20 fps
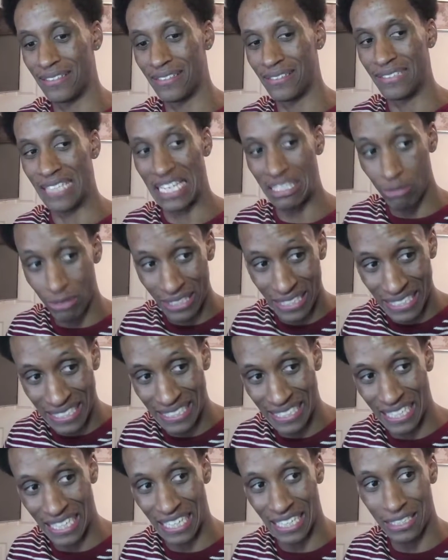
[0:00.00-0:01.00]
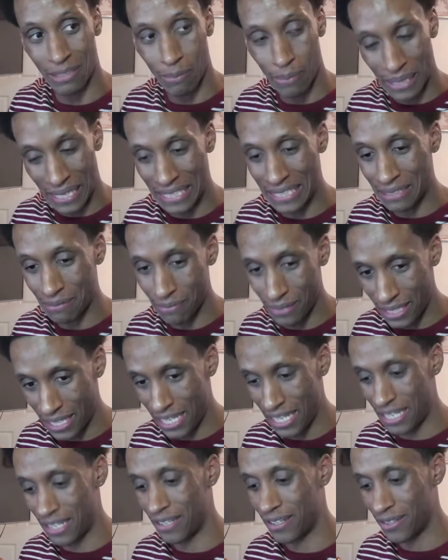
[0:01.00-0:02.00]
That's what this is. Play Some
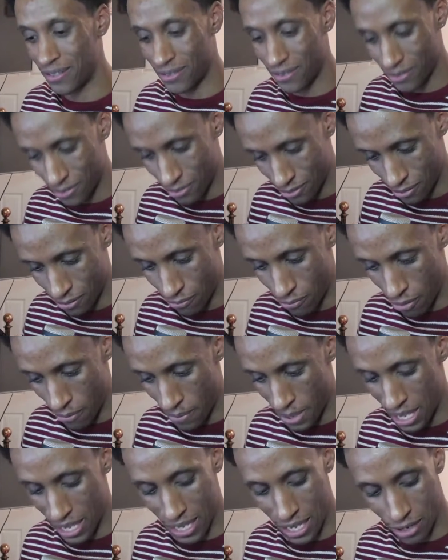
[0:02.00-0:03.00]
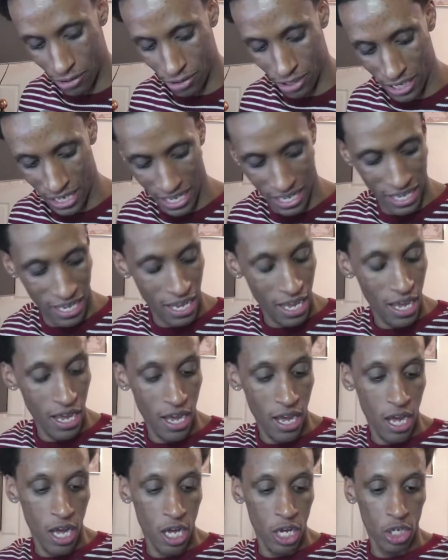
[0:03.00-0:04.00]
D with me, Coach D.
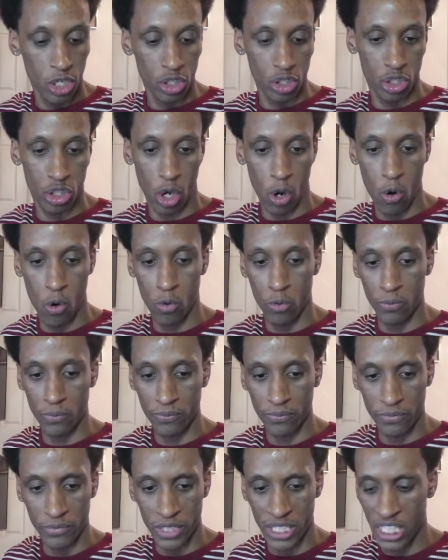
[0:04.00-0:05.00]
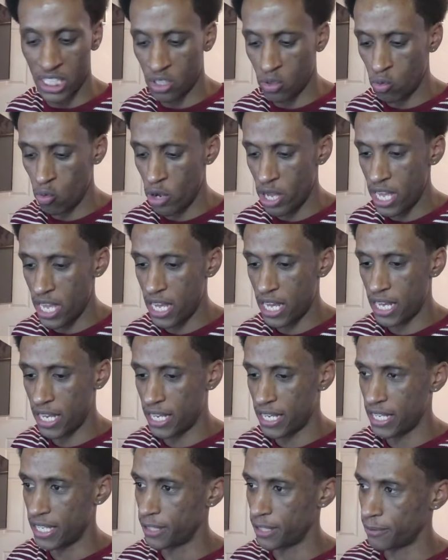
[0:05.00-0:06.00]
So this
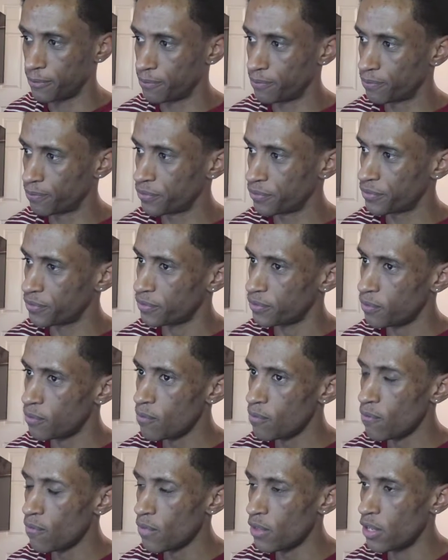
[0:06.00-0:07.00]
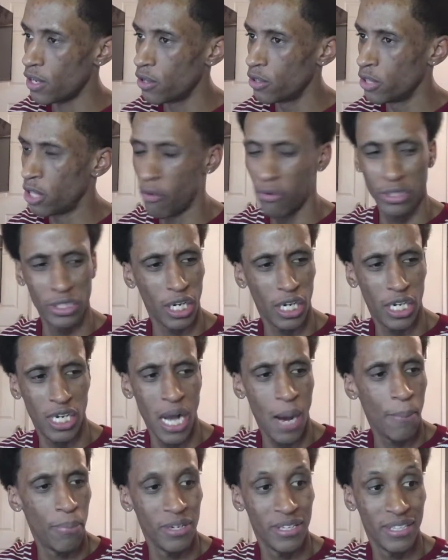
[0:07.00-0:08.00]
week there was a
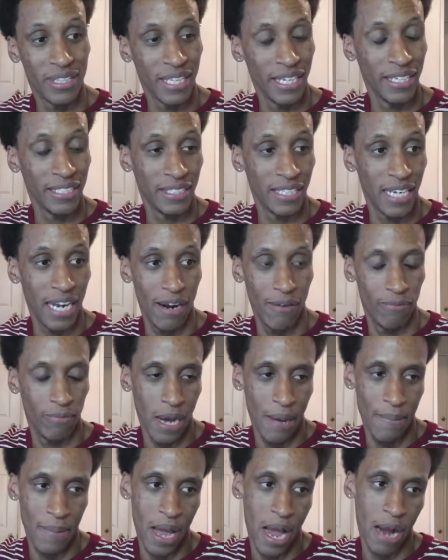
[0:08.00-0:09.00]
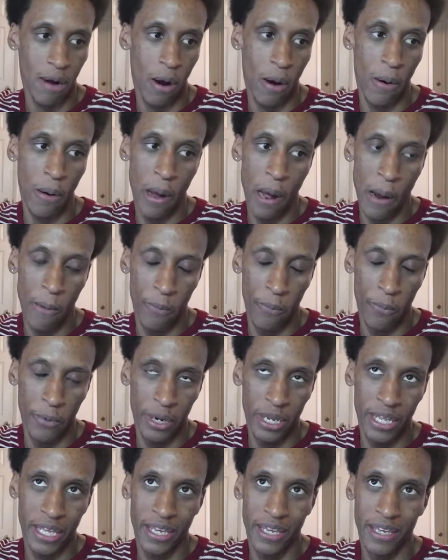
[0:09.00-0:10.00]
couple of things that
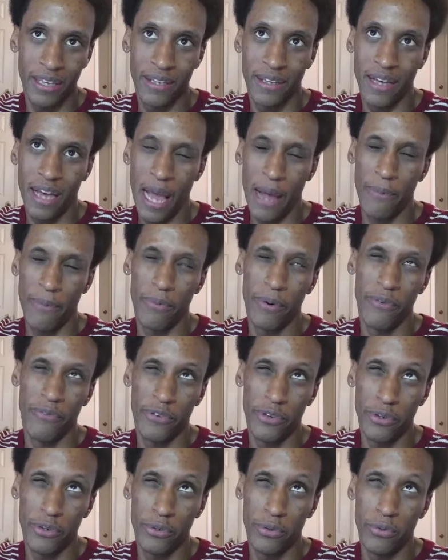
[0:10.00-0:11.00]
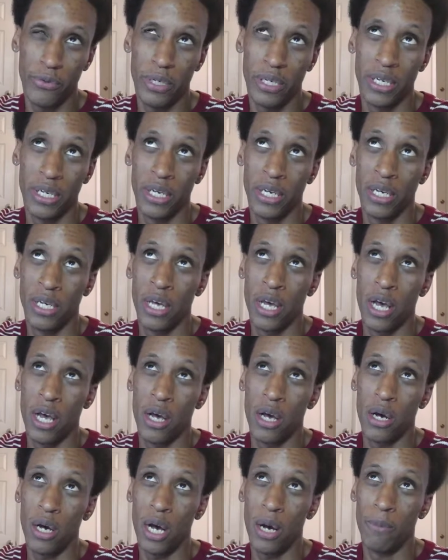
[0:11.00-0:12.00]
I reviewed.
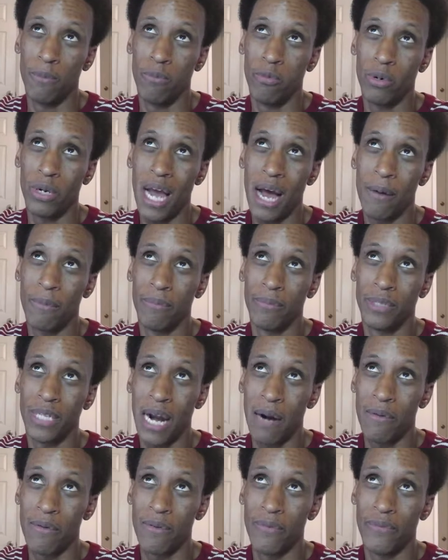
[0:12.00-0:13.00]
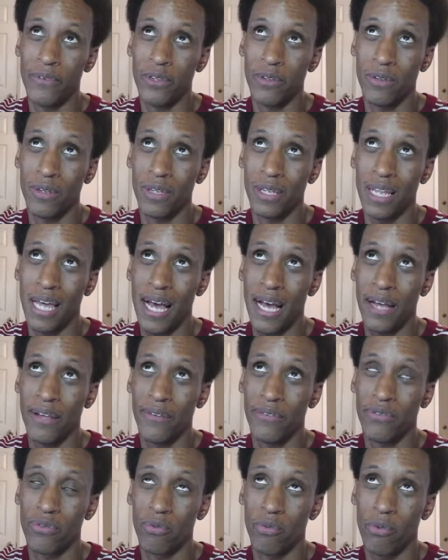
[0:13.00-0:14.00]
What album did I review
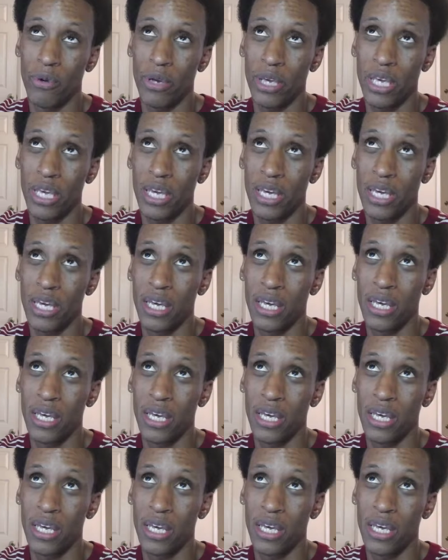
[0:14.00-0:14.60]
last week?